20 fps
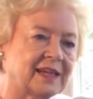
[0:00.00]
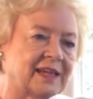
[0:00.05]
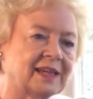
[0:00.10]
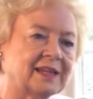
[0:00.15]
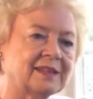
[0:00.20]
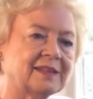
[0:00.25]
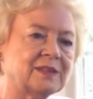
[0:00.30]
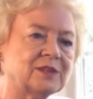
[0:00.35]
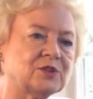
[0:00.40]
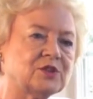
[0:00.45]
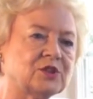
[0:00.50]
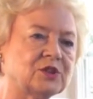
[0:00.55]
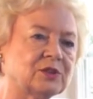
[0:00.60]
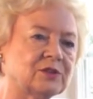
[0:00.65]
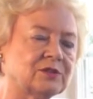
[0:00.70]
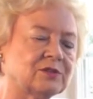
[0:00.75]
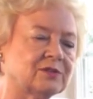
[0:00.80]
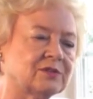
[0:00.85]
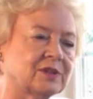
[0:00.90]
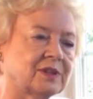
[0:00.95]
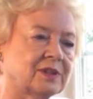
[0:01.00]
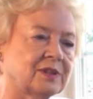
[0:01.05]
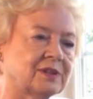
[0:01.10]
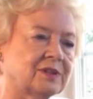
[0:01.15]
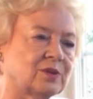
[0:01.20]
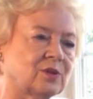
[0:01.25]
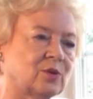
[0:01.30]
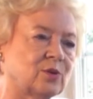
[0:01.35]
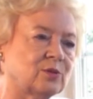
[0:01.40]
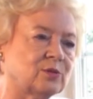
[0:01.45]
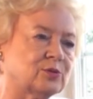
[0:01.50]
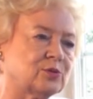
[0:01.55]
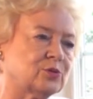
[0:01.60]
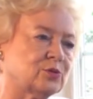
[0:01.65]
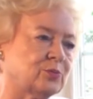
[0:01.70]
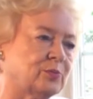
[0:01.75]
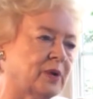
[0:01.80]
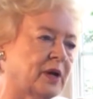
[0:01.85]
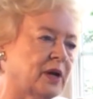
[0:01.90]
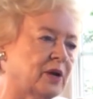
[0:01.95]
and the children go
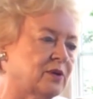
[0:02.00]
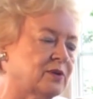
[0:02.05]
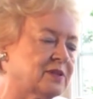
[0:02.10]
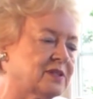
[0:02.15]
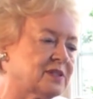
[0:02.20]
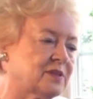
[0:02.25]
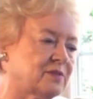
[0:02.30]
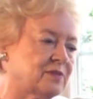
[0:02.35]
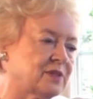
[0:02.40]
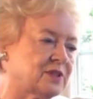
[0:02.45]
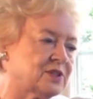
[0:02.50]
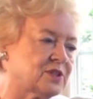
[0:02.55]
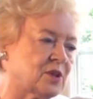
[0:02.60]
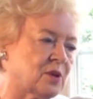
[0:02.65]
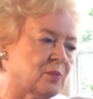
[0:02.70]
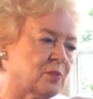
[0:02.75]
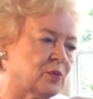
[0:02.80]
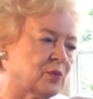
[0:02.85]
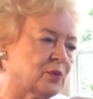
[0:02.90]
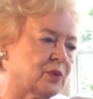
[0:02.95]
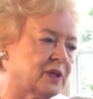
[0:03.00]
to Paris every summer,